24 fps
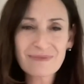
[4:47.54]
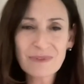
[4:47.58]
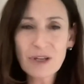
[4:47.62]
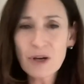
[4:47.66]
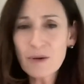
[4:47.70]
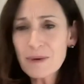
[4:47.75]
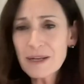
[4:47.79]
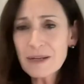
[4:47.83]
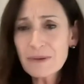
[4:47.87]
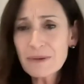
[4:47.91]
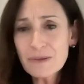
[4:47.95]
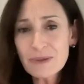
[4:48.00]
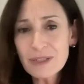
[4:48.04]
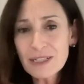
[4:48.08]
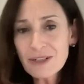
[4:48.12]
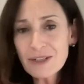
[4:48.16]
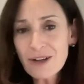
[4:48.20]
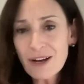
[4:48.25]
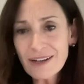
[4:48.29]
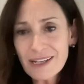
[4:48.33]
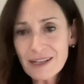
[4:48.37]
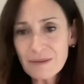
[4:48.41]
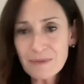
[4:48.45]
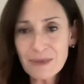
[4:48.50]
nobody was really
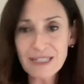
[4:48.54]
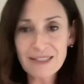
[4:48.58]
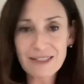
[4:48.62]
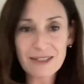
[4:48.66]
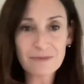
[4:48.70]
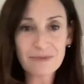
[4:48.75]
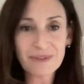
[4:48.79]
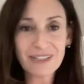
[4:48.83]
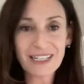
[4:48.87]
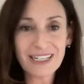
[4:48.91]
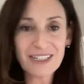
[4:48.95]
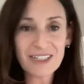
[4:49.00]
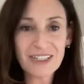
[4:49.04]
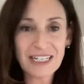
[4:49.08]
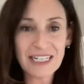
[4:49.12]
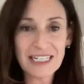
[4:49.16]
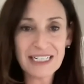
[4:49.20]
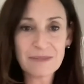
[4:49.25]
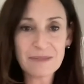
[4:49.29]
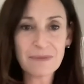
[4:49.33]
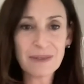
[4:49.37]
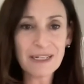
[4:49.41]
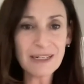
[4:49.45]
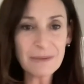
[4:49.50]
talking about supply
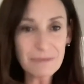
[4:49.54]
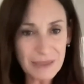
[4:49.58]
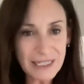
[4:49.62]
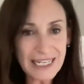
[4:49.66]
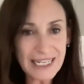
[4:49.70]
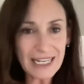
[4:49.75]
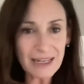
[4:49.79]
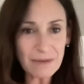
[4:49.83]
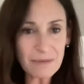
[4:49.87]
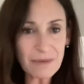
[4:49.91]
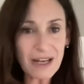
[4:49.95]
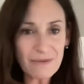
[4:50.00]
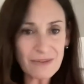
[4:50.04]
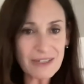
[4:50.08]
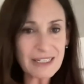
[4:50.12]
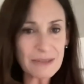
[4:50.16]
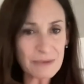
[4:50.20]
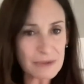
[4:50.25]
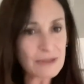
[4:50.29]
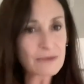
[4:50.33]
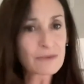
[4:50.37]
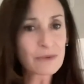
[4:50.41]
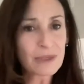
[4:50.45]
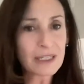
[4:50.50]
chains, but it became obvious it
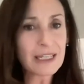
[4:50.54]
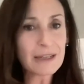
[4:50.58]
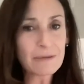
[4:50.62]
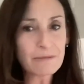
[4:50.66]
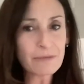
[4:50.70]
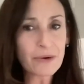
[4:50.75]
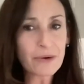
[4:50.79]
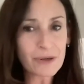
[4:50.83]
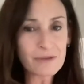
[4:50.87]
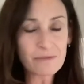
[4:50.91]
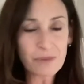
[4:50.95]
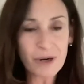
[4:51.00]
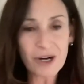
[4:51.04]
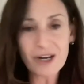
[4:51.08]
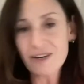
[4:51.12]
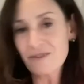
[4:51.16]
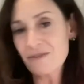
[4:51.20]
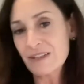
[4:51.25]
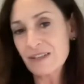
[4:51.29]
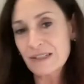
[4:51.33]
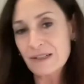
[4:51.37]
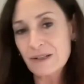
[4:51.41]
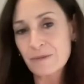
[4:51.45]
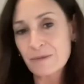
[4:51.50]
was a really important part
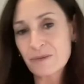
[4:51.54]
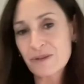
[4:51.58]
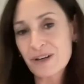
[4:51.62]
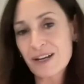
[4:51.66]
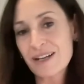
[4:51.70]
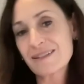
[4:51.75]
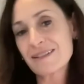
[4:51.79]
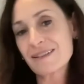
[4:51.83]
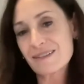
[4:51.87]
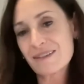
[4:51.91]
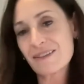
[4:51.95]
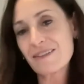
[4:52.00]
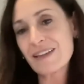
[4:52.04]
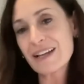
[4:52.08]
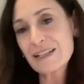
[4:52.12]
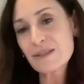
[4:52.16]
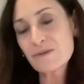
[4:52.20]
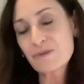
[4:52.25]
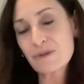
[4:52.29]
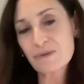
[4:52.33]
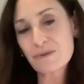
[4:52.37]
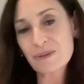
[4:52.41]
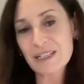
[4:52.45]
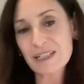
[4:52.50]
of this whole process. So that's
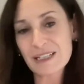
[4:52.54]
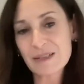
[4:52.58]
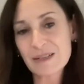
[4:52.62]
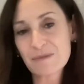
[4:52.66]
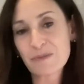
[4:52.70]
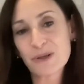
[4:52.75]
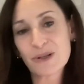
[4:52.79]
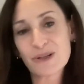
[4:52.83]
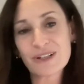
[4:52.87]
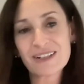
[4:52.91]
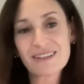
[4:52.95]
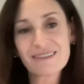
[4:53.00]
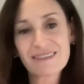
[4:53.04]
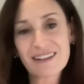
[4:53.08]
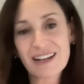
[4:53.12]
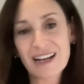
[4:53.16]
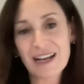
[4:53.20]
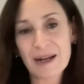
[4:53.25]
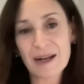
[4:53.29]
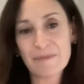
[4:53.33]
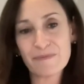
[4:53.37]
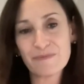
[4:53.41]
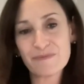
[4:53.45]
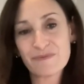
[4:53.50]
what really spurred
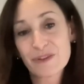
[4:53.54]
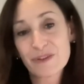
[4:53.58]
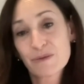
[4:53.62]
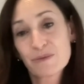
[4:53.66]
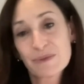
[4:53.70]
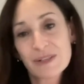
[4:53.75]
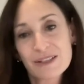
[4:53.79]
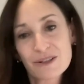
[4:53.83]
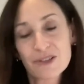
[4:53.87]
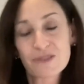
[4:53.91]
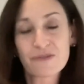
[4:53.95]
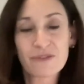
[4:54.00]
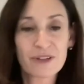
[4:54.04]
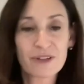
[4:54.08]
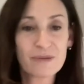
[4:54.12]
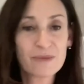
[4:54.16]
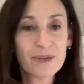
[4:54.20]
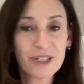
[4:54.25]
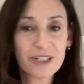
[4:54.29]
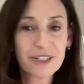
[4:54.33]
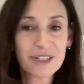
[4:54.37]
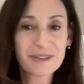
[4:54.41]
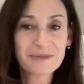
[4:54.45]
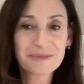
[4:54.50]
um, the research for the
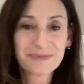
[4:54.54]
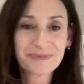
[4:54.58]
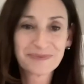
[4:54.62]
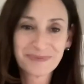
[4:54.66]
book.